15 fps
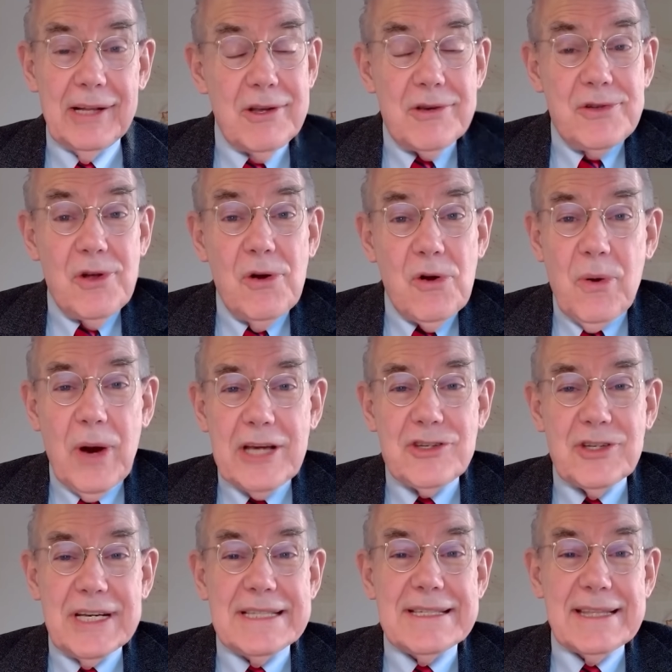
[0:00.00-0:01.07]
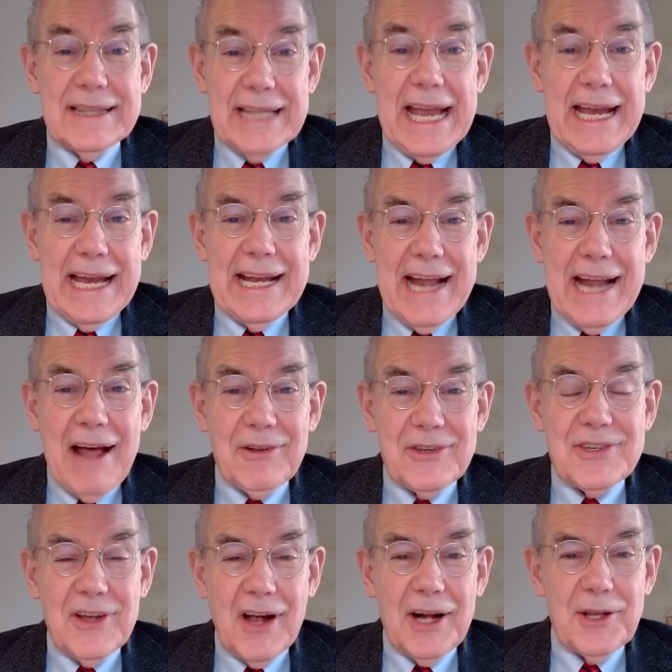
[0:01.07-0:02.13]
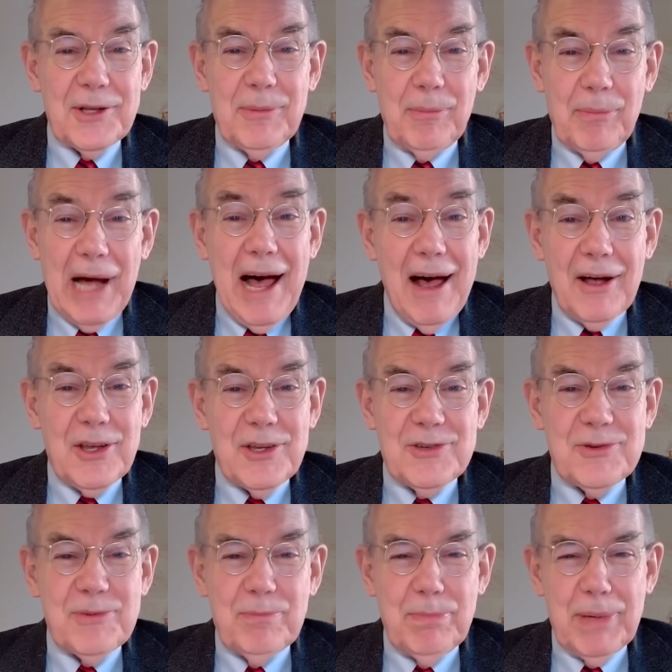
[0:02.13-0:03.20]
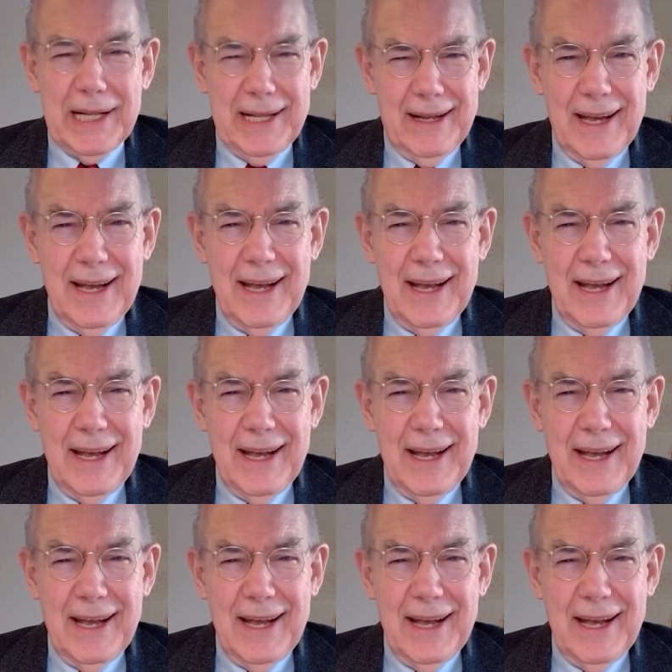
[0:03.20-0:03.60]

There's no question he's thinking outside of the box, but